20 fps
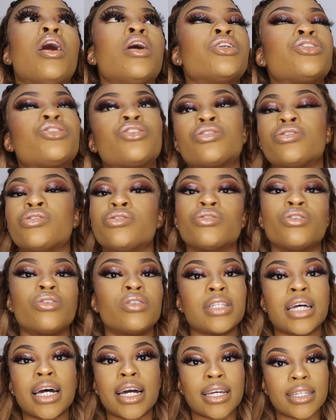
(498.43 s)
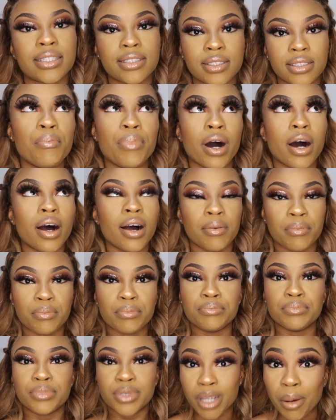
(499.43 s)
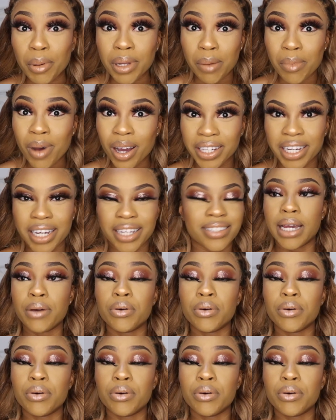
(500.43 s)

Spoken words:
it's just not nice, but some of them are nice.